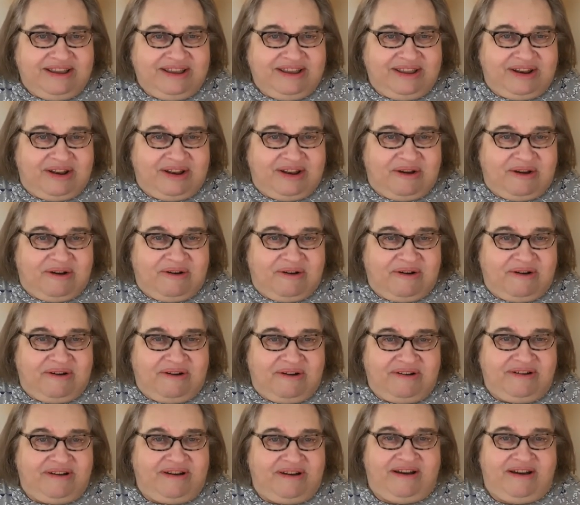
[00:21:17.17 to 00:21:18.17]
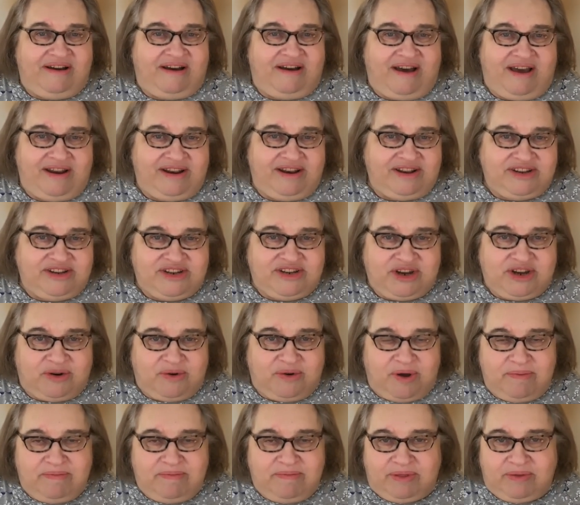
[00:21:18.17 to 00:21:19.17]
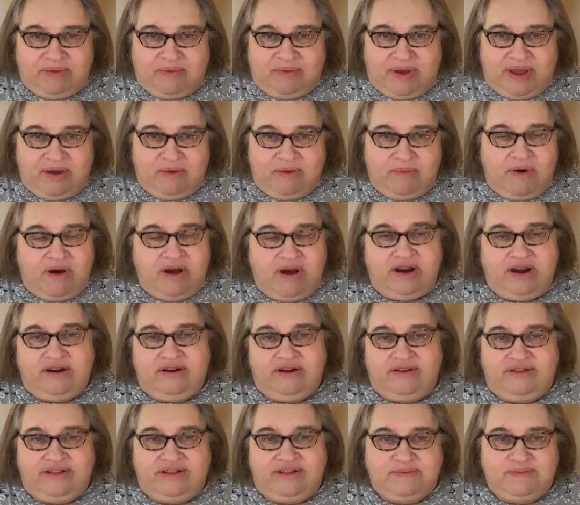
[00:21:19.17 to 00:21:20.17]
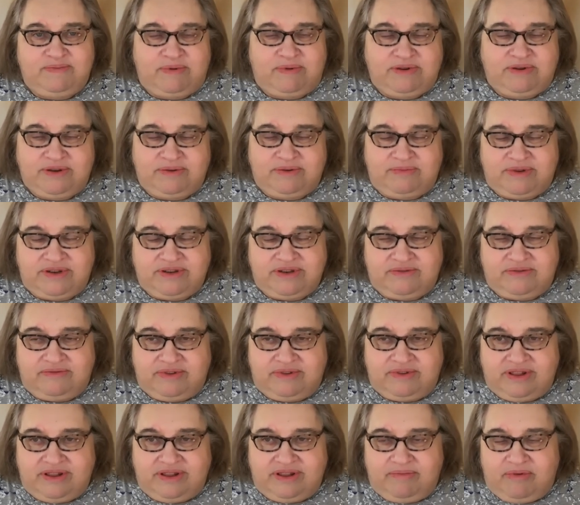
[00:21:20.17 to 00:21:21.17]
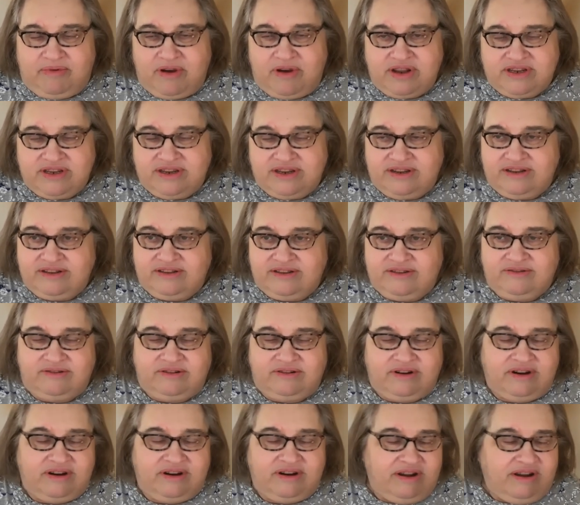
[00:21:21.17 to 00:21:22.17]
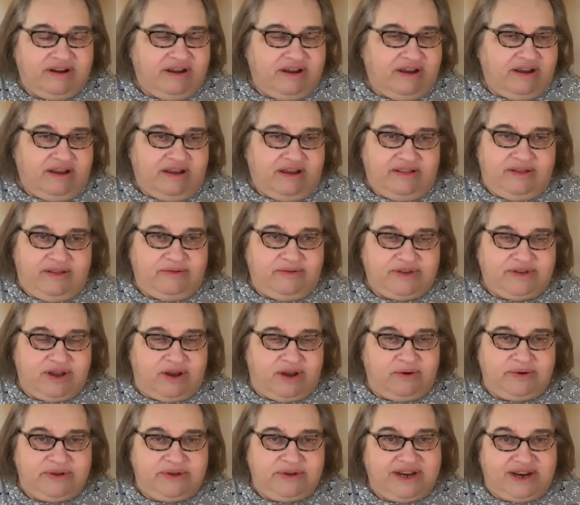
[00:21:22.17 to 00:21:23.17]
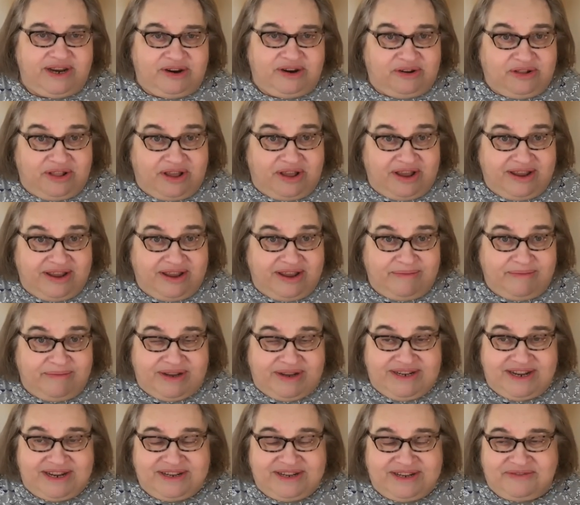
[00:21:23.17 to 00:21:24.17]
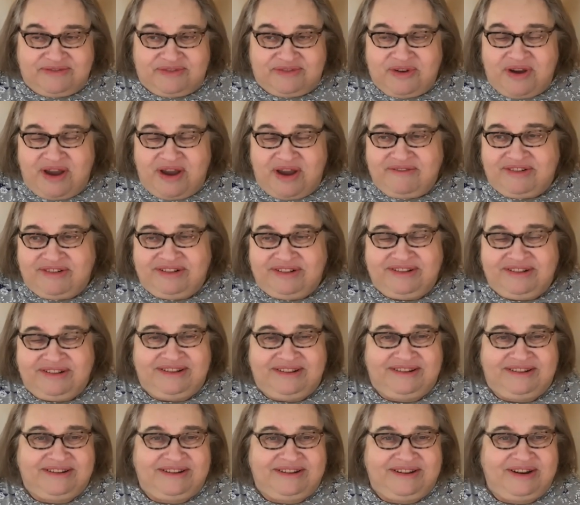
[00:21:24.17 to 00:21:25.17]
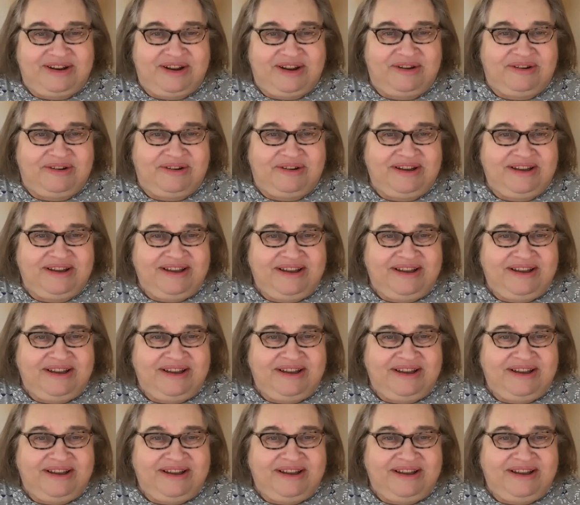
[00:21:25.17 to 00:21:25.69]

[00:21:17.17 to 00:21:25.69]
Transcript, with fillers: you know, mm-hmm. I didn't show up in the way I wanted, or this person wasn't really present, or there was always an airline in my days of travel, and you know,